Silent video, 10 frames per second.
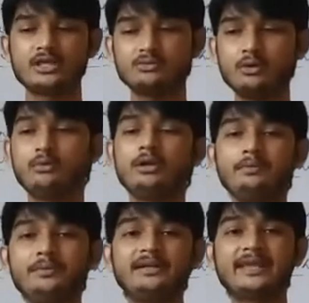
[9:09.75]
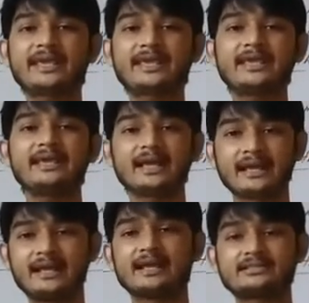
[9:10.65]
We will be
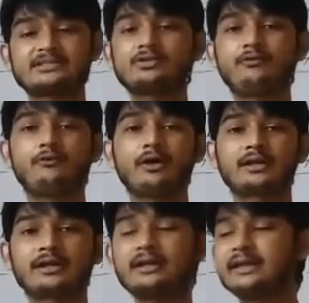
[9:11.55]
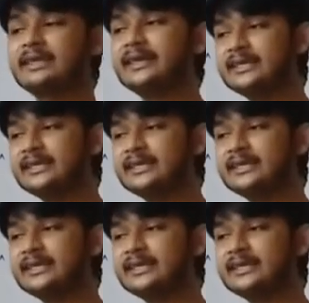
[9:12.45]
taking glasses of water